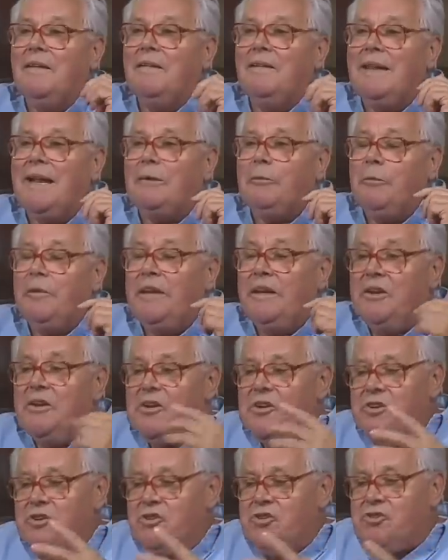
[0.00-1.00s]
that we
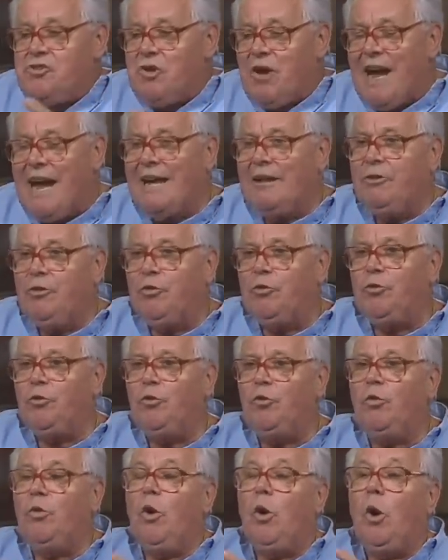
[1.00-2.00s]
tried to
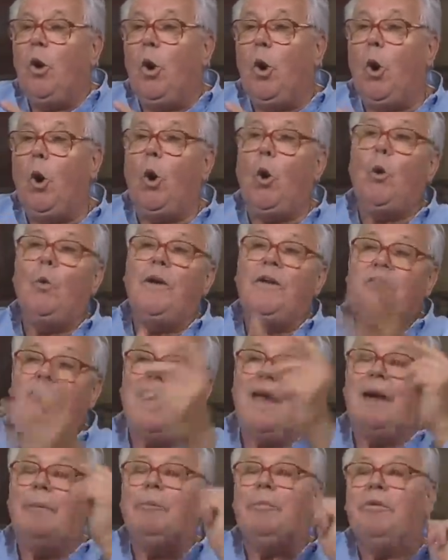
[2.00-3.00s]
do always
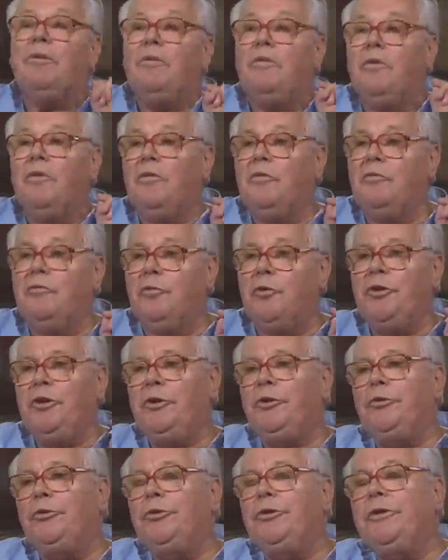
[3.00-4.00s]
happened for the
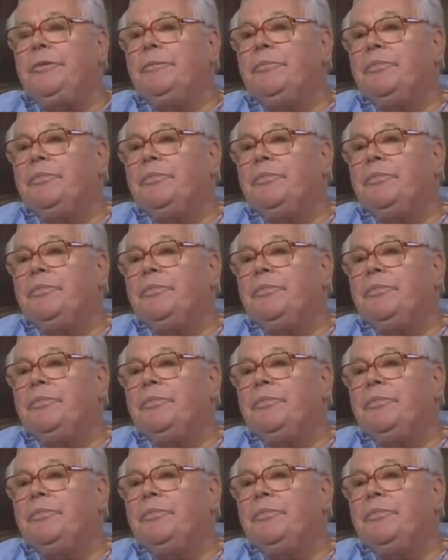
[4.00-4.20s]
good.